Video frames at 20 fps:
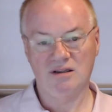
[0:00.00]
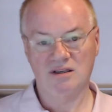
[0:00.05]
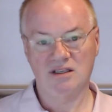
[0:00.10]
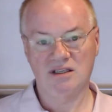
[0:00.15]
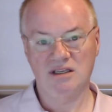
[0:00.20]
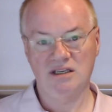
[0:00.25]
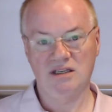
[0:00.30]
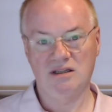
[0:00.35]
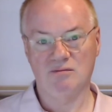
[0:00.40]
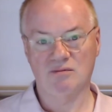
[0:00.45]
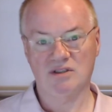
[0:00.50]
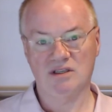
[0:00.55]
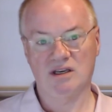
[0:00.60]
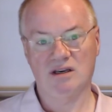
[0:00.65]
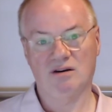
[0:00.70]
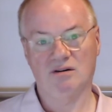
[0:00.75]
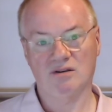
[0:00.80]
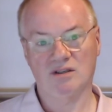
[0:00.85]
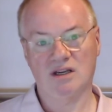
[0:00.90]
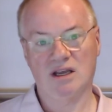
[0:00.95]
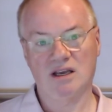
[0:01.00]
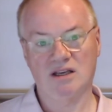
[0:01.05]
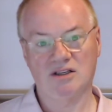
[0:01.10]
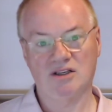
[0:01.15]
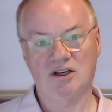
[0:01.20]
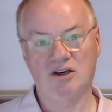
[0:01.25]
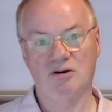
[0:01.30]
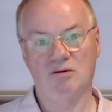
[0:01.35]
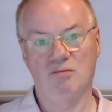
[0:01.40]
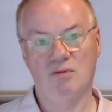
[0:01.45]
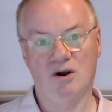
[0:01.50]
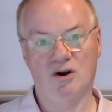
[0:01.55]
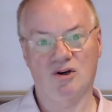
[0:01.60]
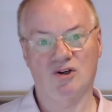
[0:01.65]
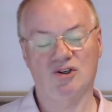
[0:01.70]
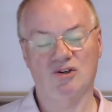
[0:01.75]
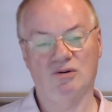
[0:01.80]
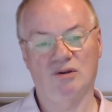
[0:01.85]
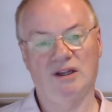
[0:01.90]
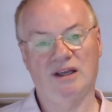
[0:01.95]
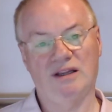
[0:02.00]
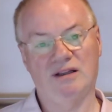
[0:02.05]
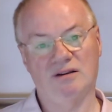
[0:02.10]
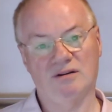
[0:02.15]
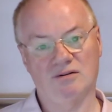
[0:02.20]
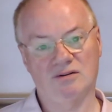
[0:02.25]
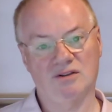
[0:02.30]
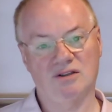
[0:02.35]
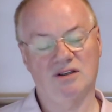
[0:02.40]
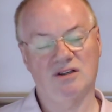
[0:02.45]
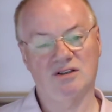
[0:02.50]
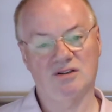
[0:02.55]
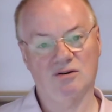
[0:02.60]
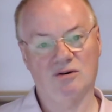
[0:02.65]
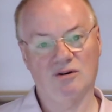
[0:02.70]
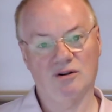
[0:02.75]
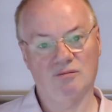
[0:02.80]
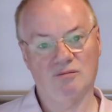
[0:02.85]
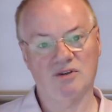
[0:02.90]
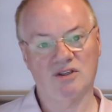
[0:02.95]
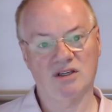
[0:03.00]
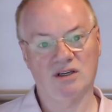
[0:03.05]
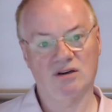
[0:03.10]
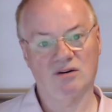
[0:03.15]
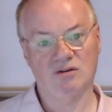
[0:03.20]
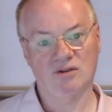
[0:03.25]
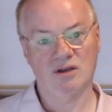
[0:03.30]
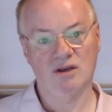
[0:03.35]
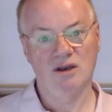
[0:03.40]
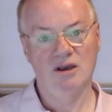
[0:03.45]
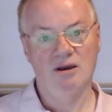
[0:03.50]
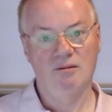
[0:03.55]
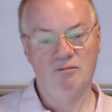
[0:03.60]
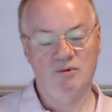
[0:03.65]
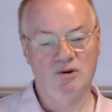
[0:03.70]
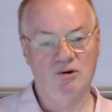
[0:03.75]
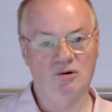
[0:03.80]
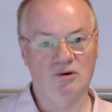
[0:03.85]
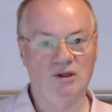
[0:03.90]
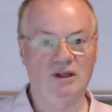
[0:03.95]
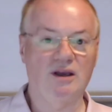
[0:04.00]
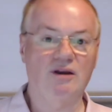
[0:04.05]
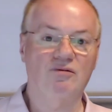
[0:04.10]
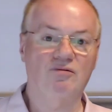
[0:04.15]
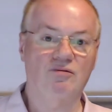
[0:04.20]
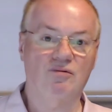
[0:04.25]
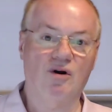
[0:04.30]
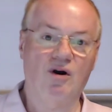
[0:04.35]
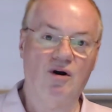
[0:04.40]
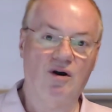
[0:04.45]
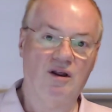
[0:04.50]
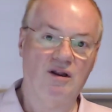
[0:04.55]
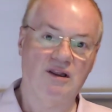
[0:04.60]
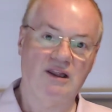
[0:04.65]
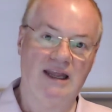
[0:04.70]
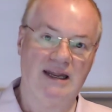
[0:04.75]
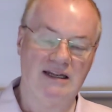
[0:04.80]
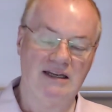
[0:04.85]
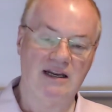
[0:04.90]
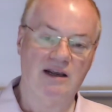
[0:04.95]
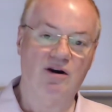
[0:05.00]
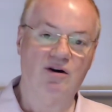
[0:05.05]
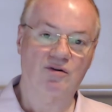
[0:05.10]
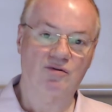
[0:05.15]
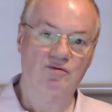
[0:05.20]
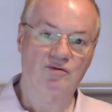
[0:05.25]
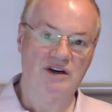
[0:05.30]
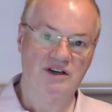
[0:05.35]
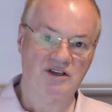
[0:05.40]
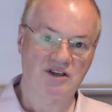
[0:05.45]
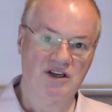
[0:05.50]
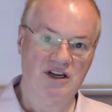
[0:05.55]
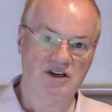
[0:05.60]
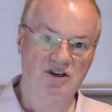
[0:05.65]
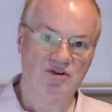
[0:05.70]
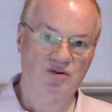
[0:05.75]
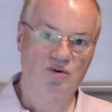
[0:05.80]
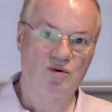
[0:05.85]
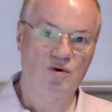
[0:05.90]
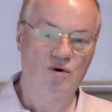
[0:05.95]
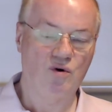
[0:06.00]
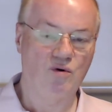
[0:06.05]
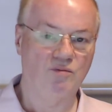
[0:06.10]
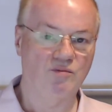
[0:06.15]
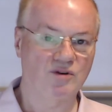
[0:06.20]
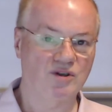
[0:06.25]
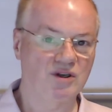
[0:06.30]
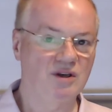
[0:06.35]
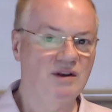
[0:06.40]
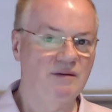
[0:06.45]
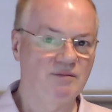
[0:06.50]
see themselves as commercial lenders. They saw themselves purely lending on residential homes.